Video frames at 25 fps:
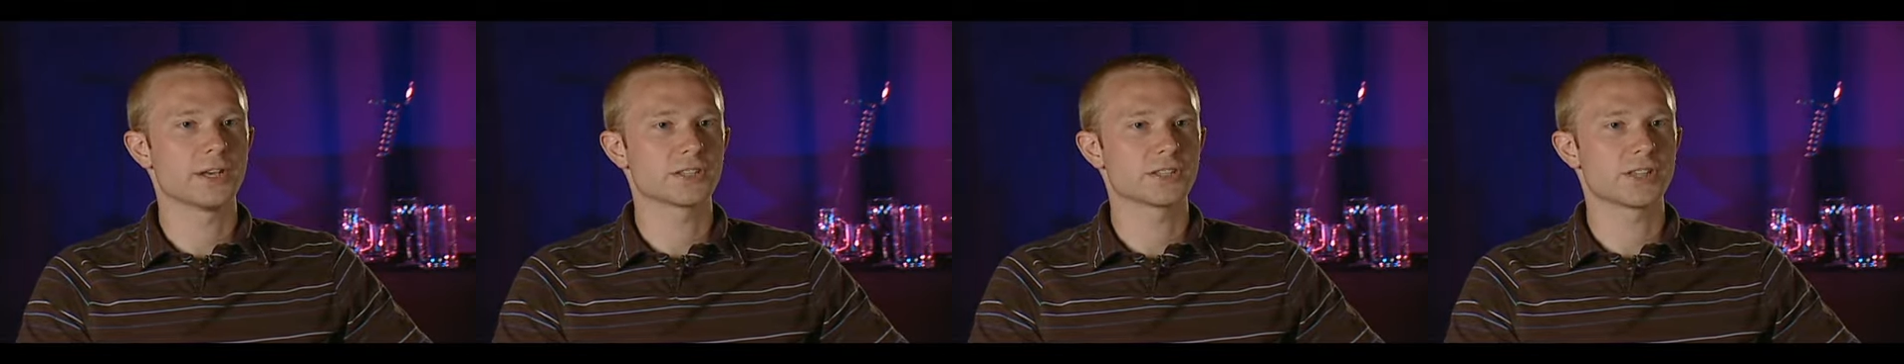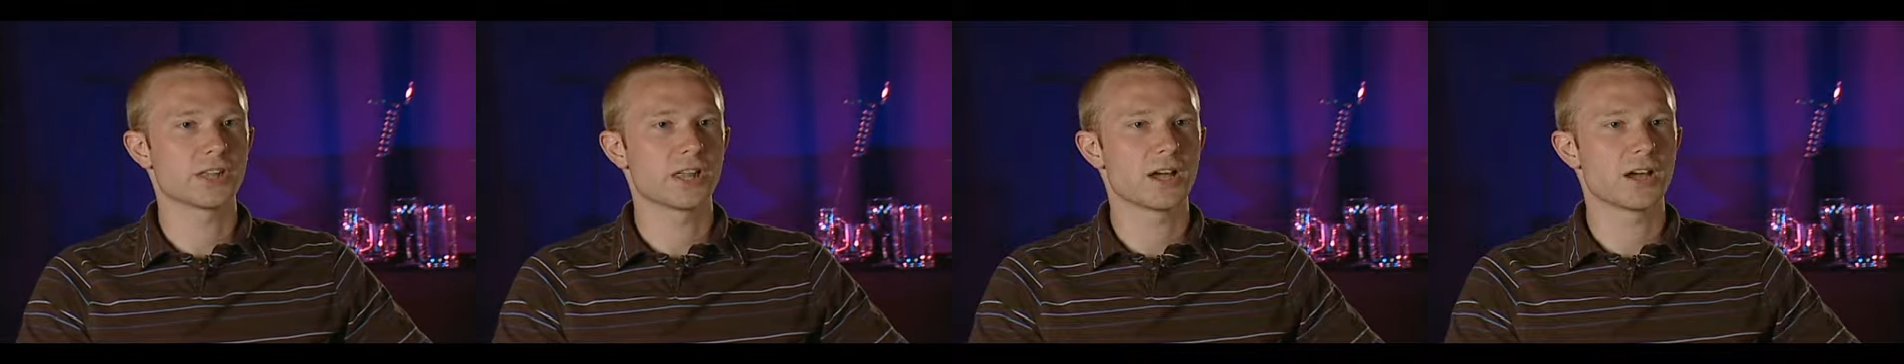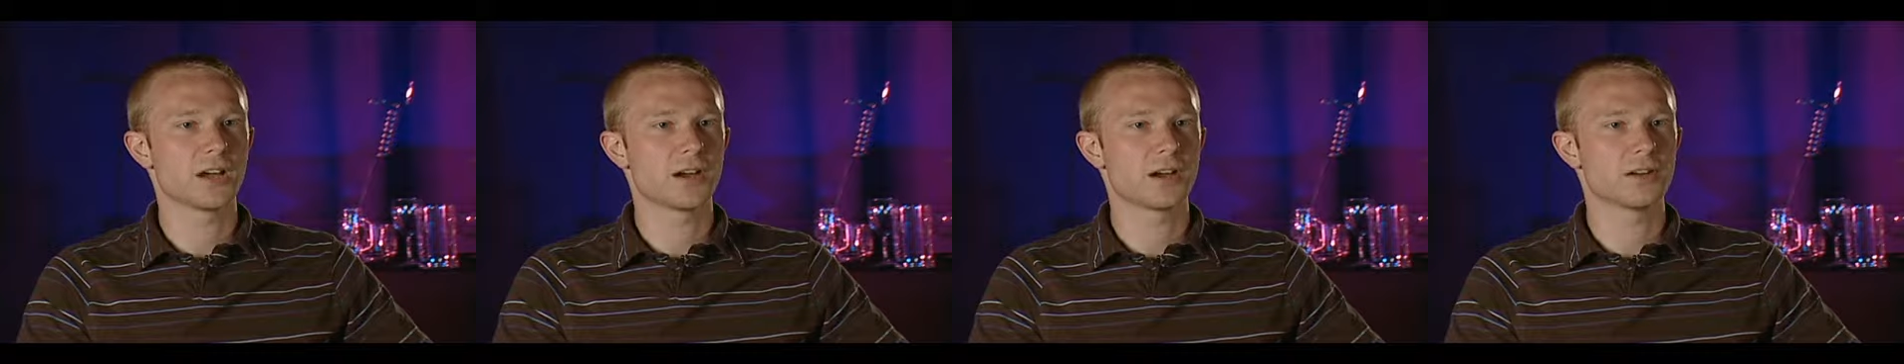as
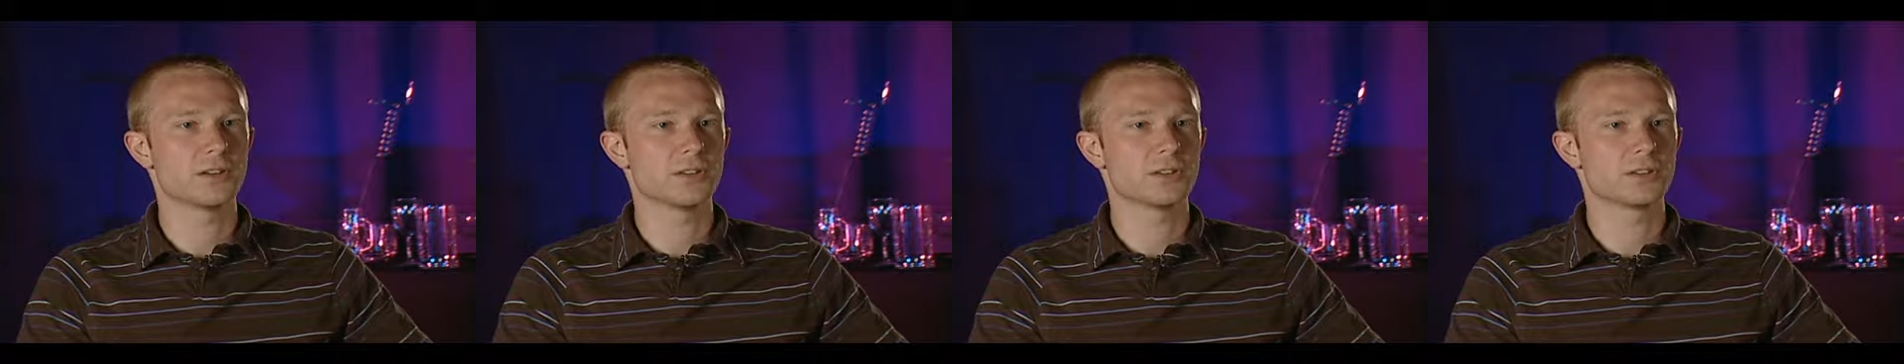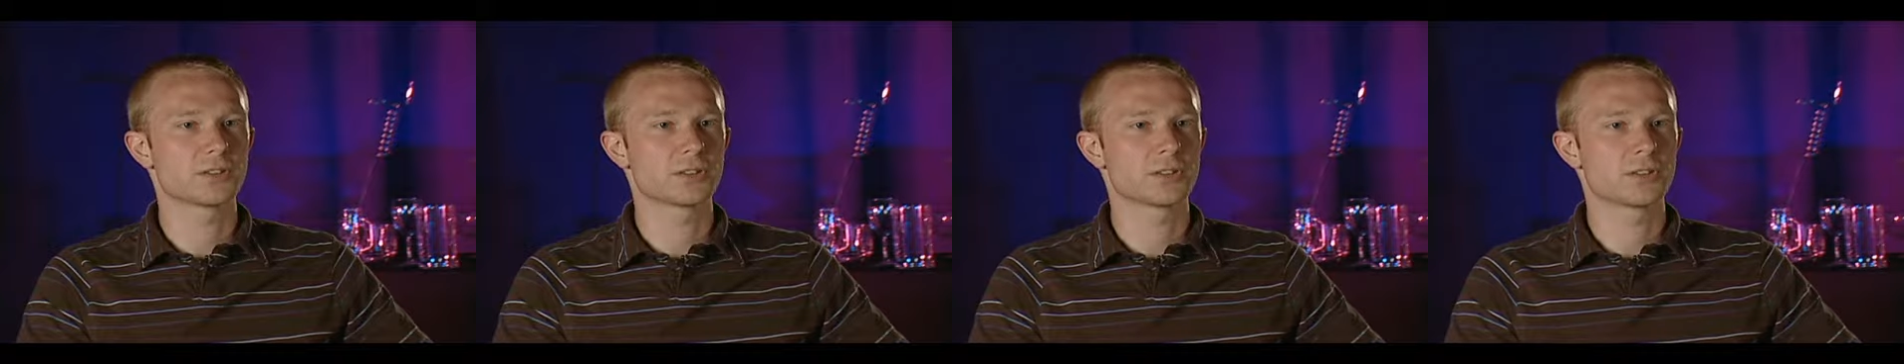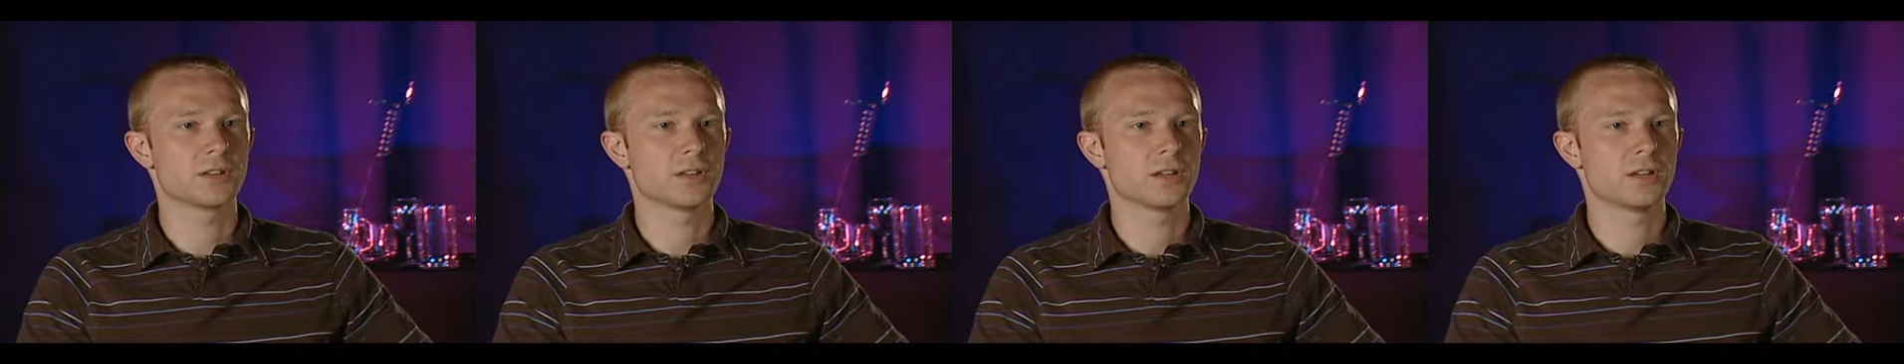
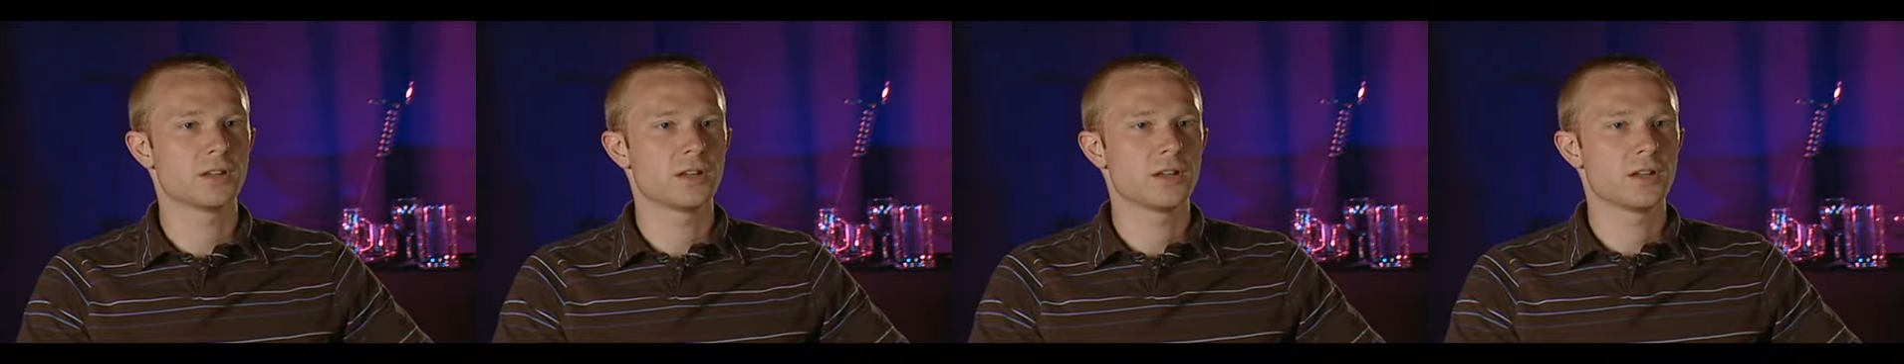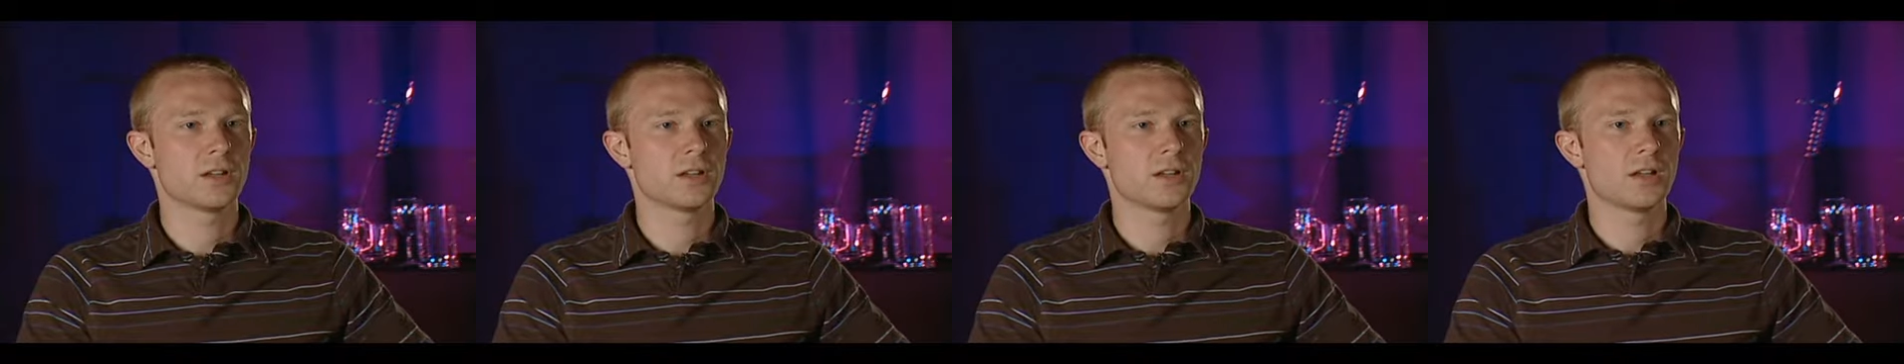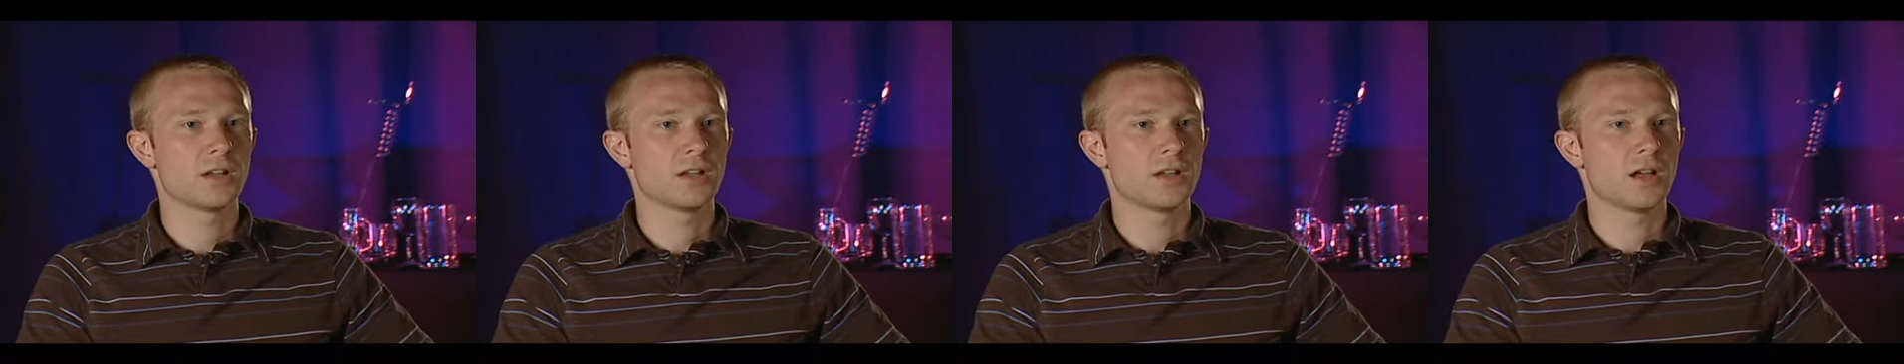large.
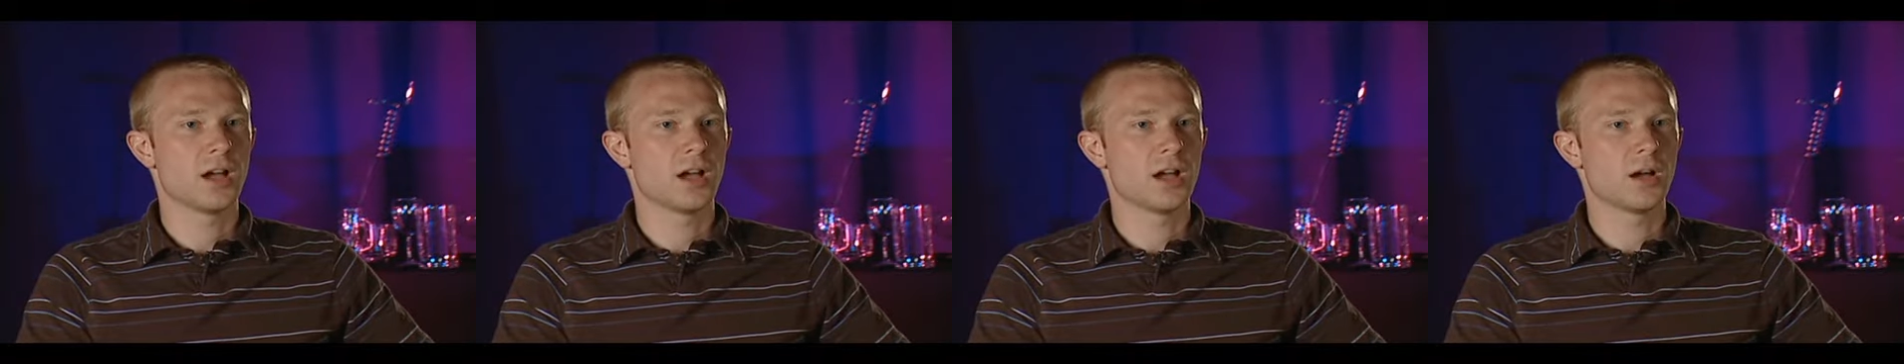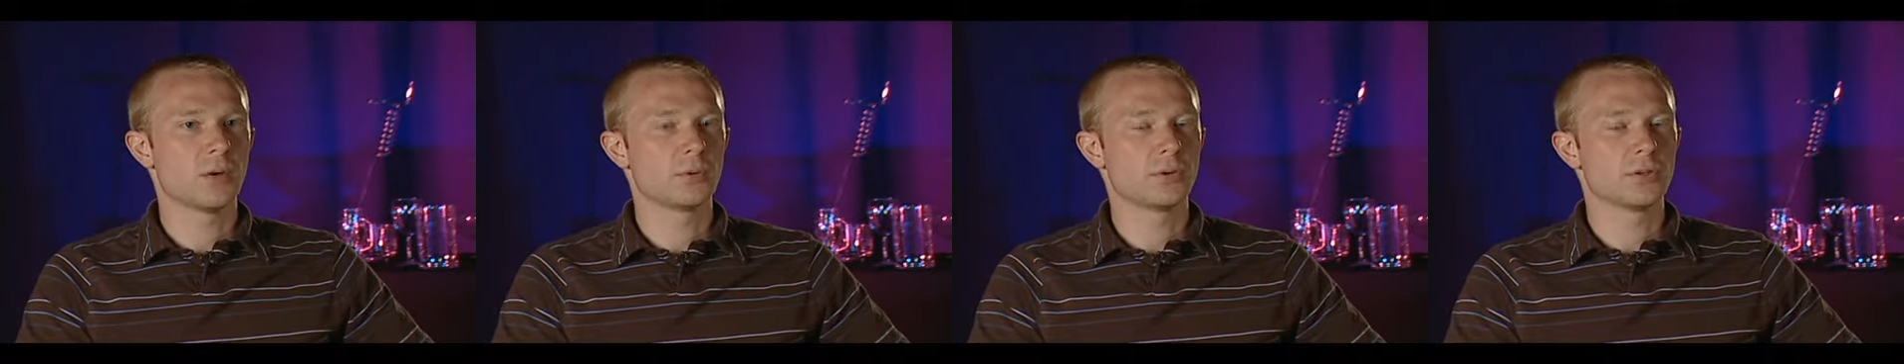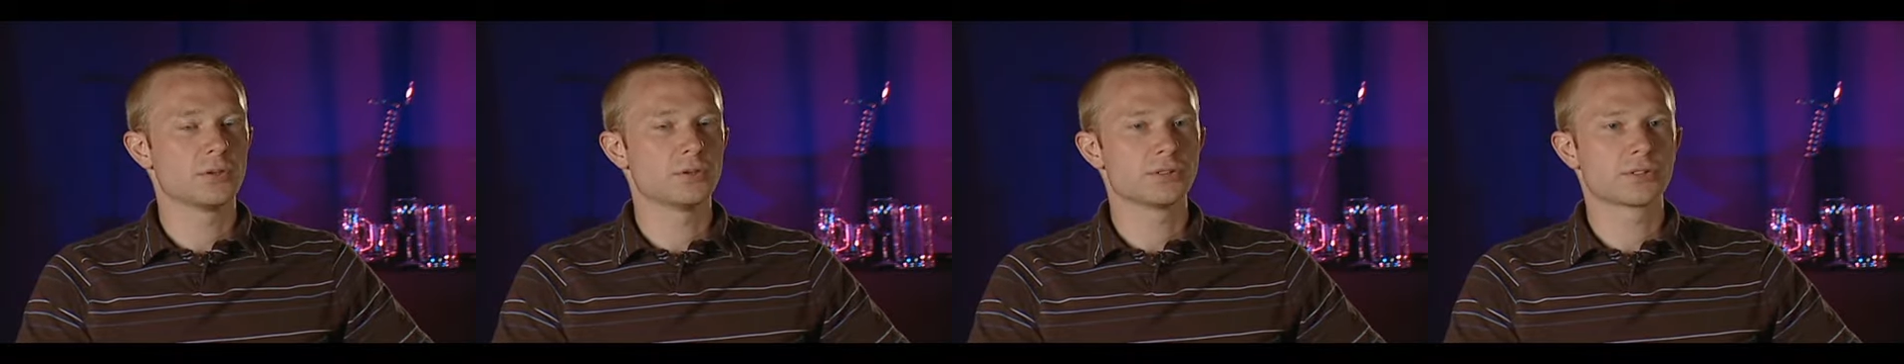
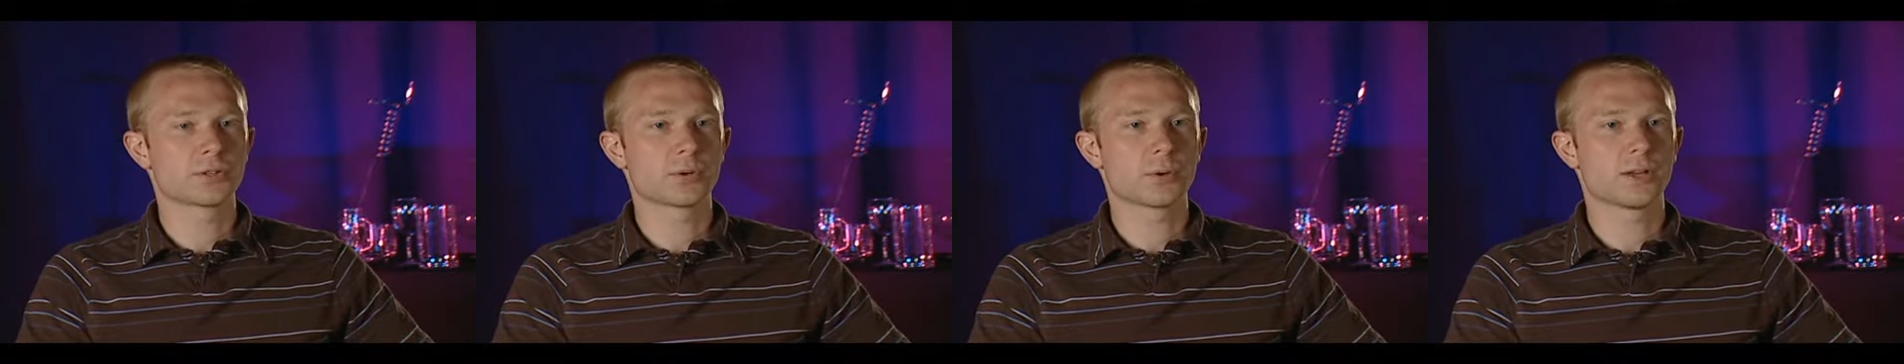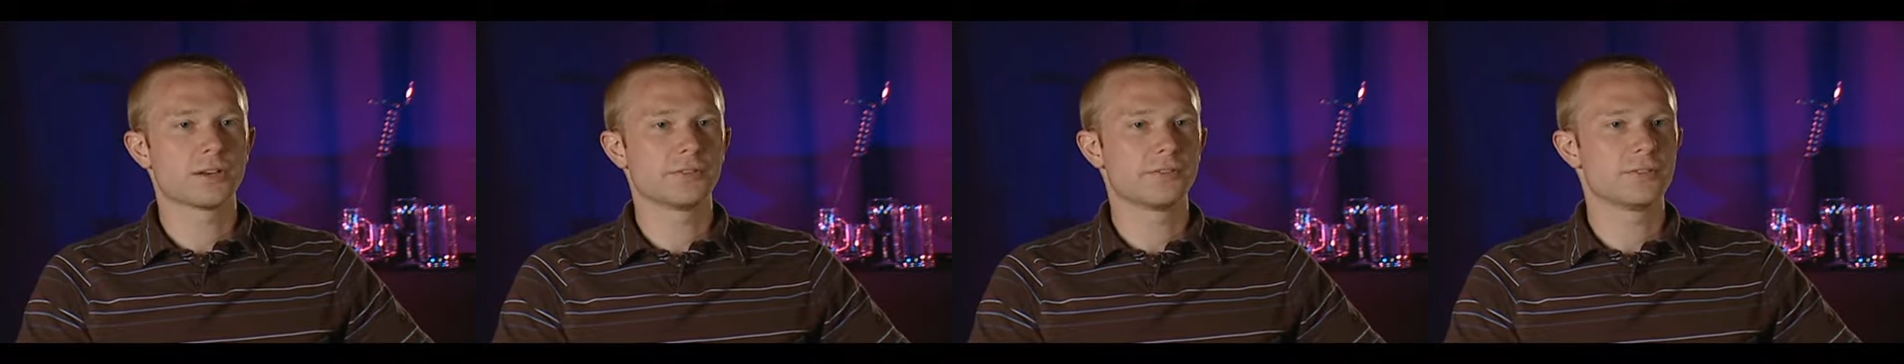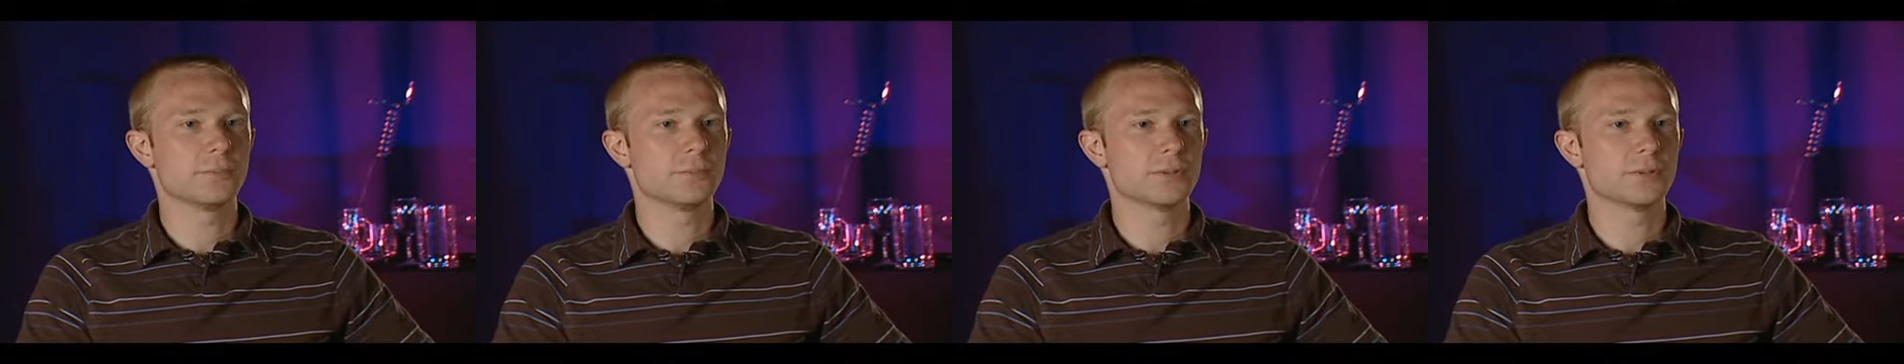We use quite a few